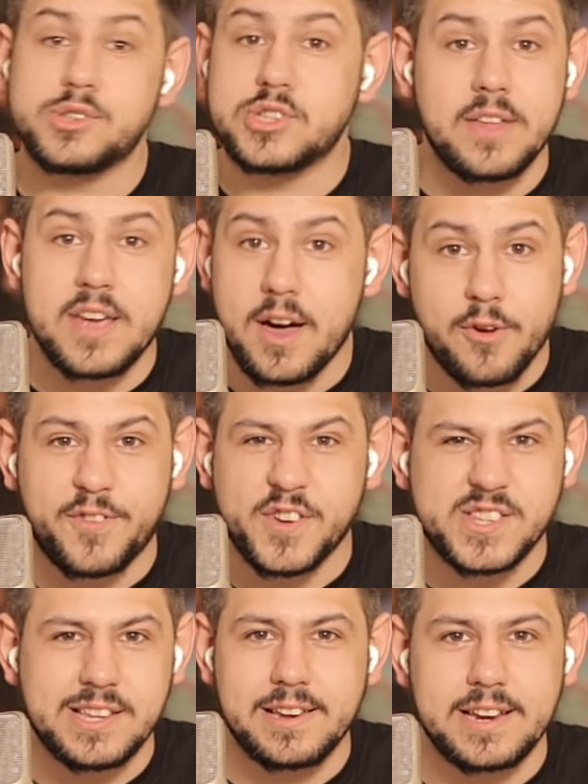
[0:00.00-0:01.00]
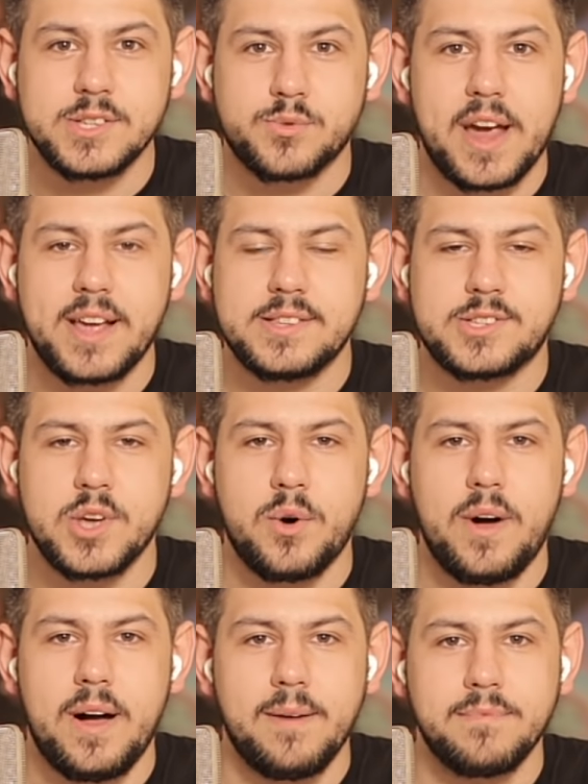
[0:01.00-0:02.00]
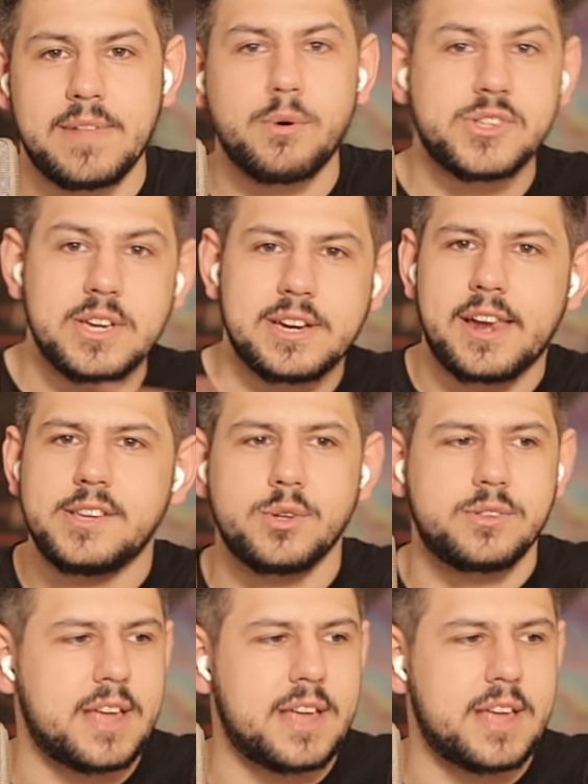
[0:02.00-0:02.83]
saw the other facilities, right? So that was in Carrizo,